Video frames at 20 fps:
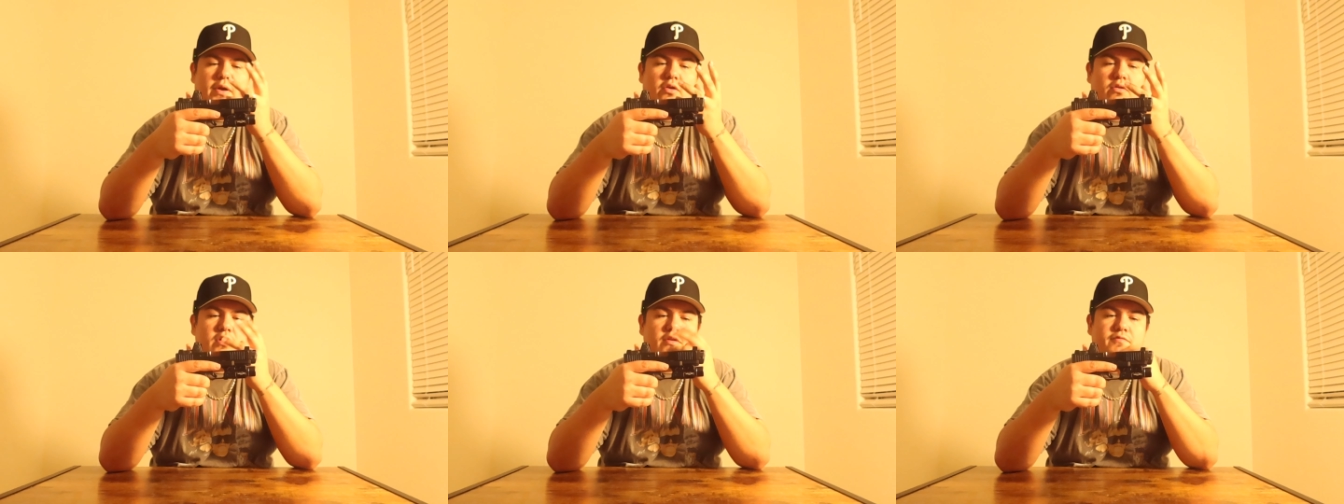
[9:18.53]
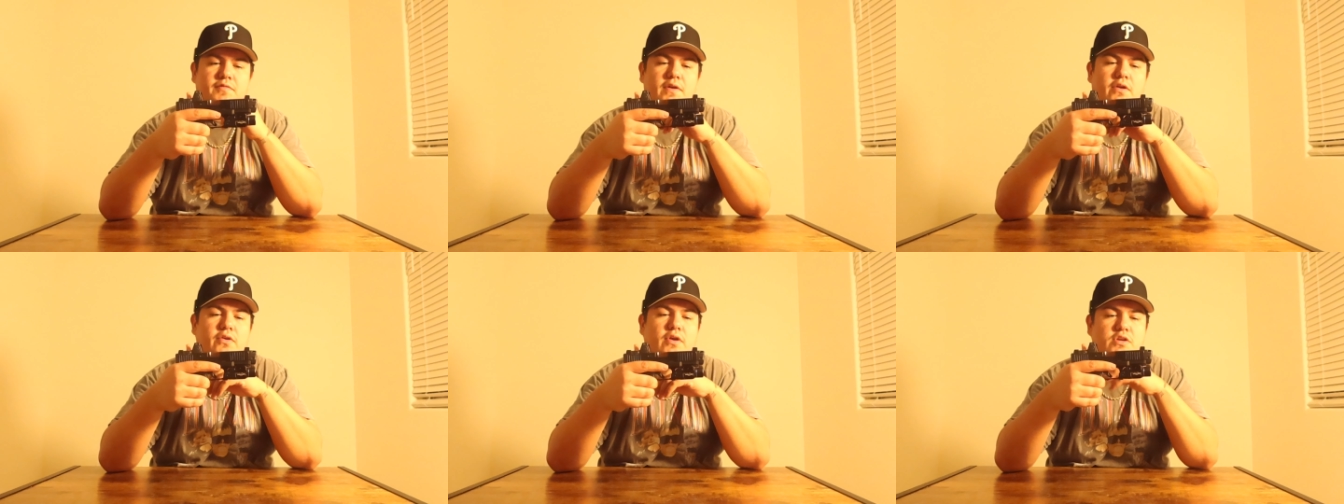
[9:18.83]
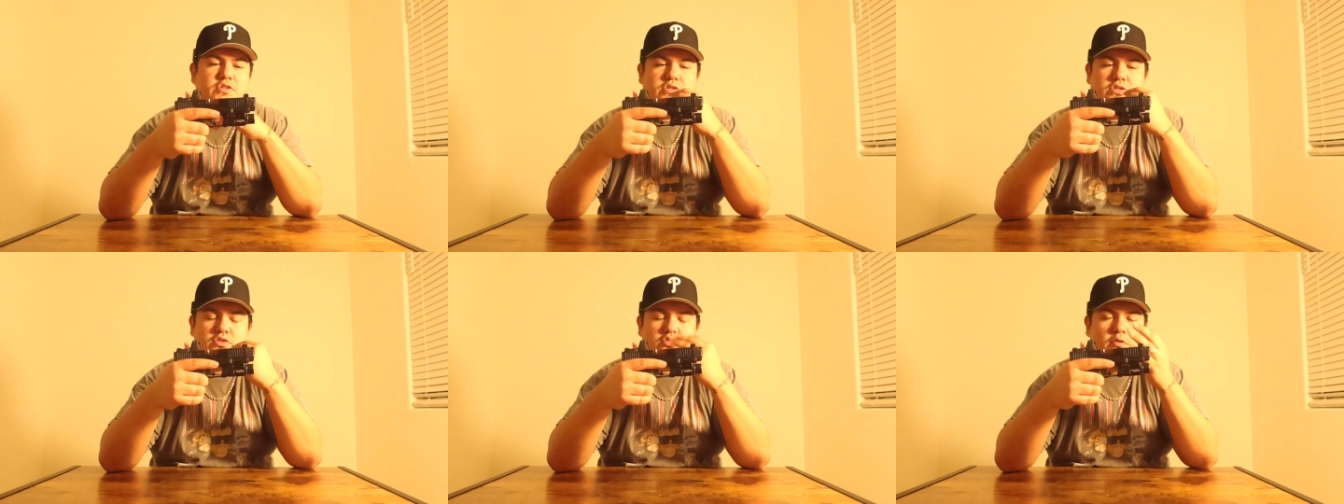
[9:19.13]
barrel
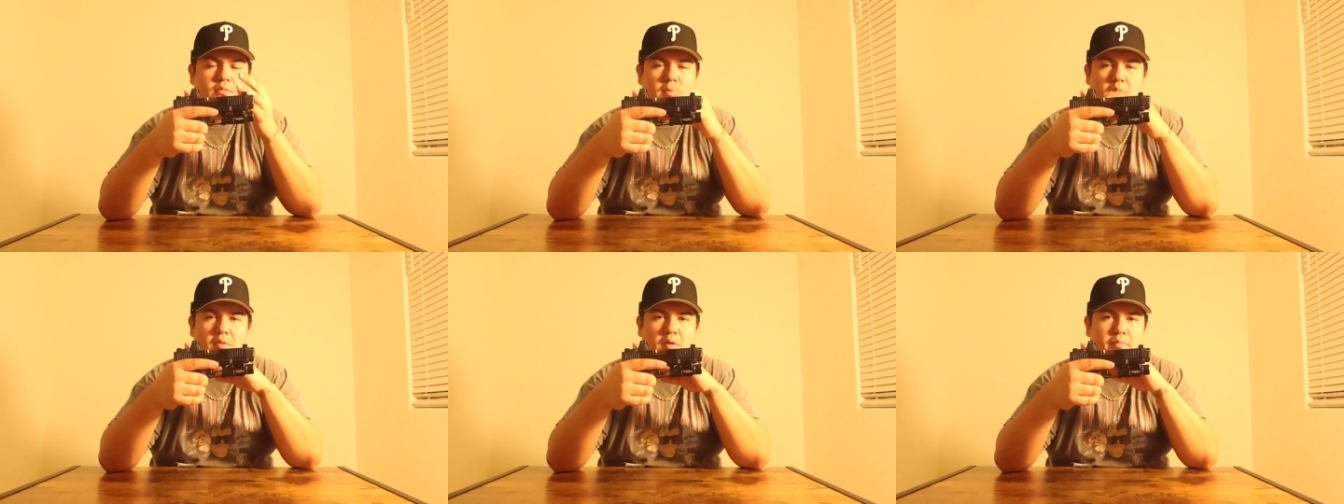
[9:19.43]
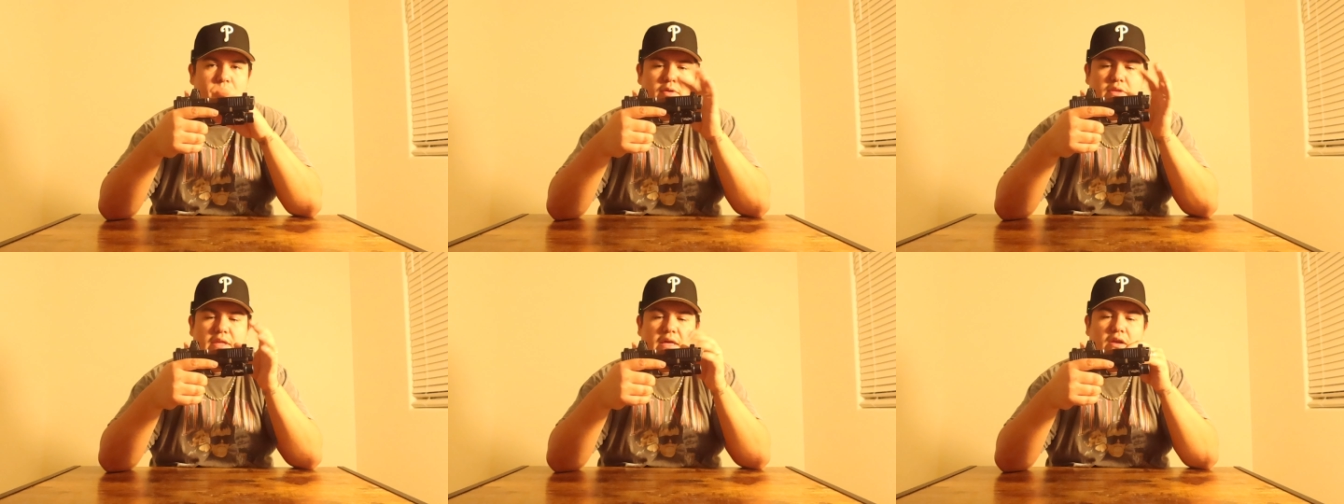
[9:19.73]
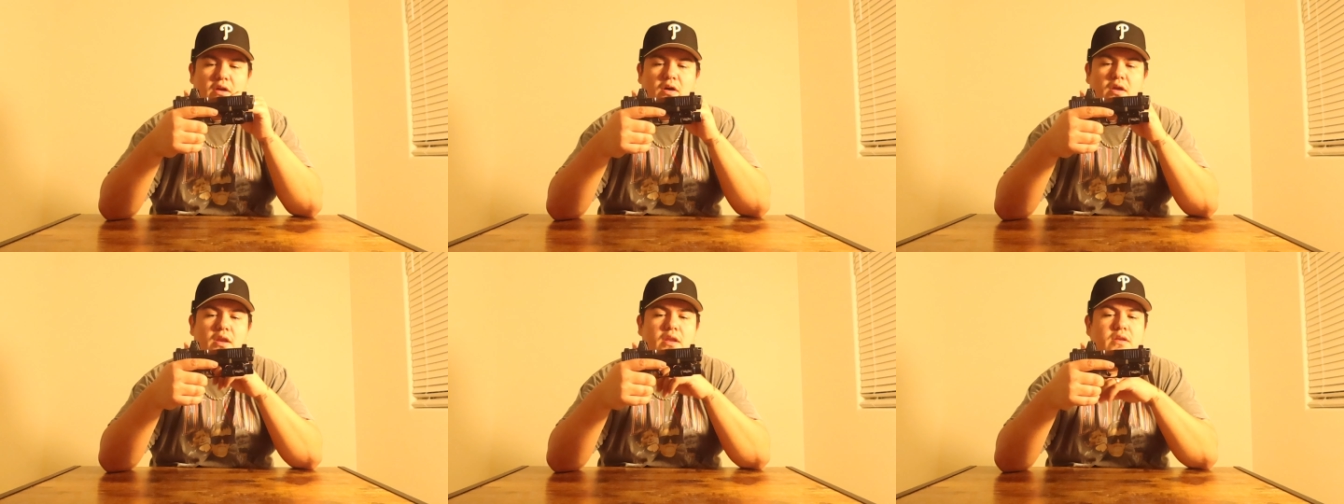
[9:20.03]
configuration, so I'll be able to put that
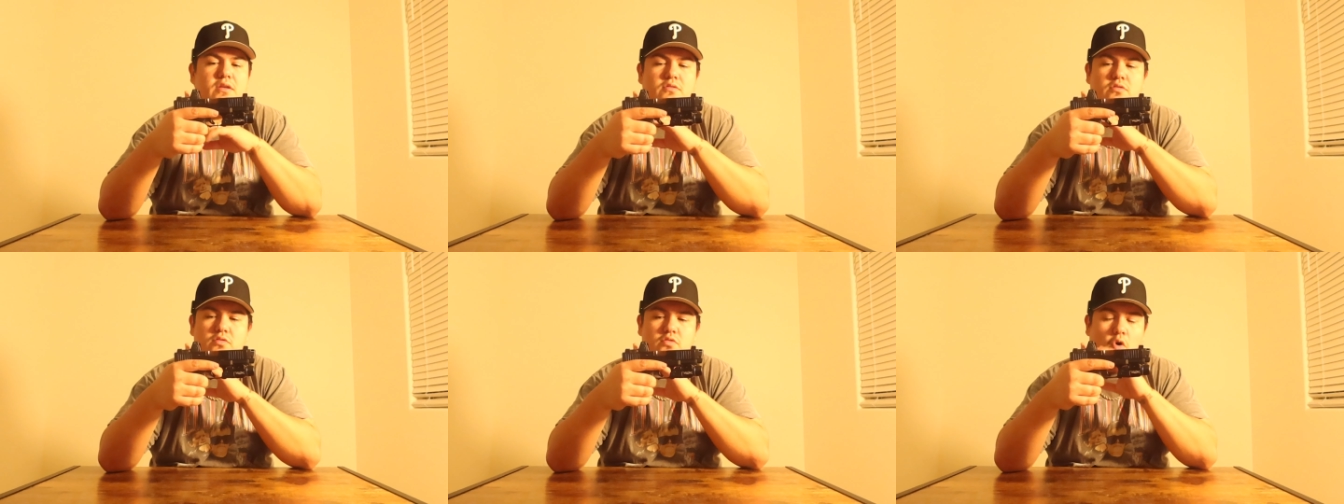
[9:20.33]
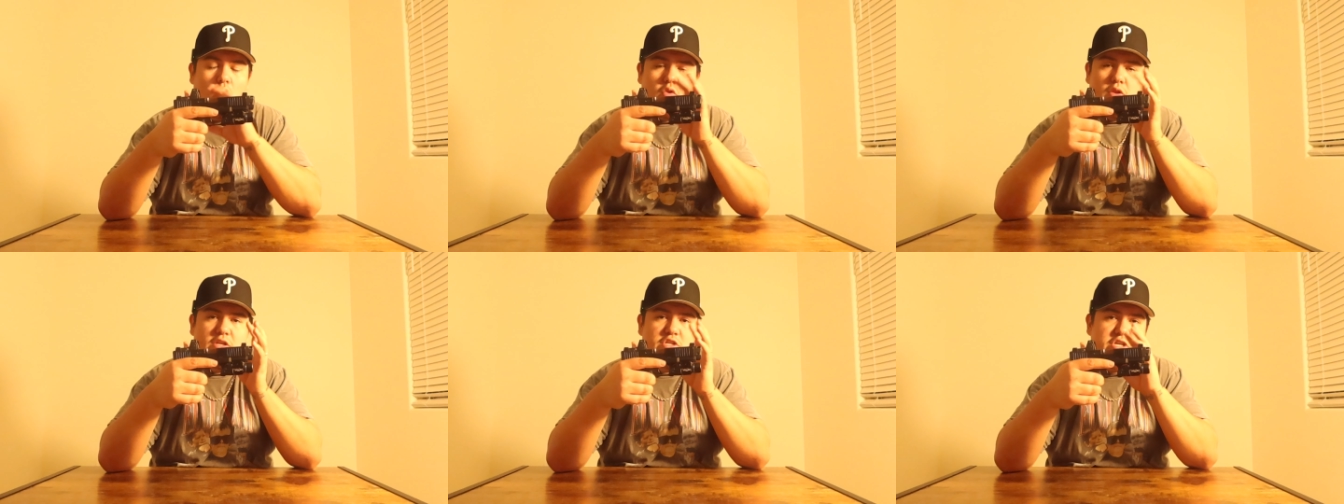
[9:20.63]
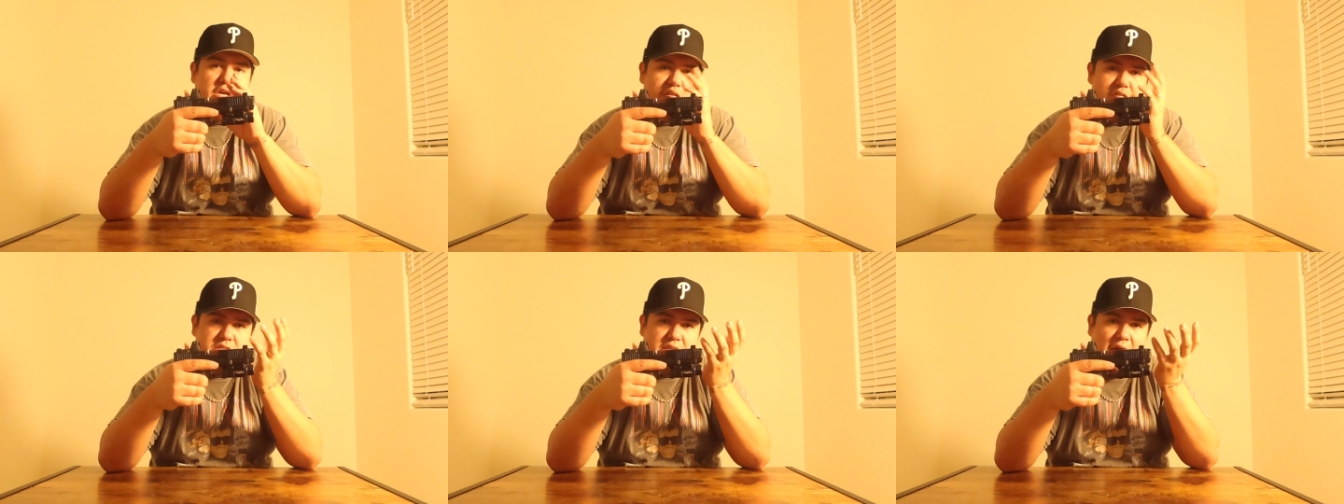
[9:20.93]
on and only
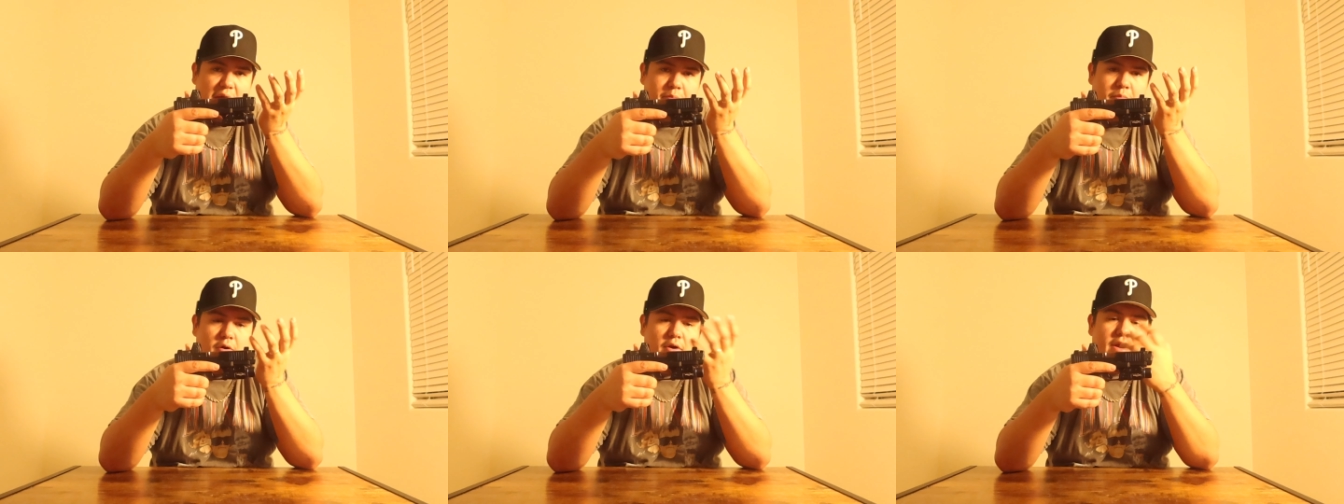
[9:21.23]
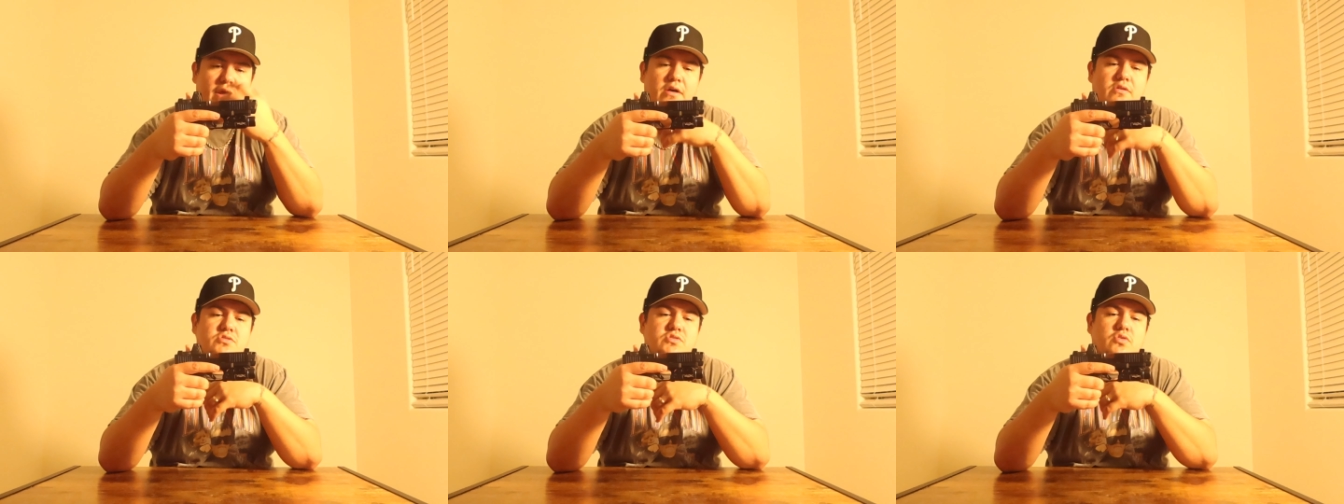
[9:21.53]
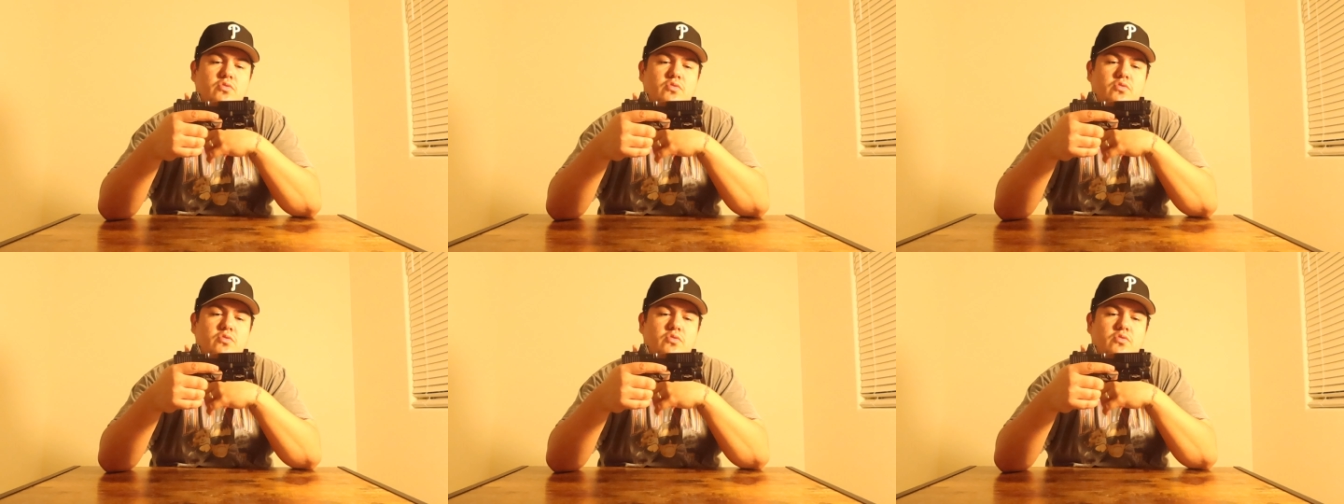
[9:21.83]
change that part out.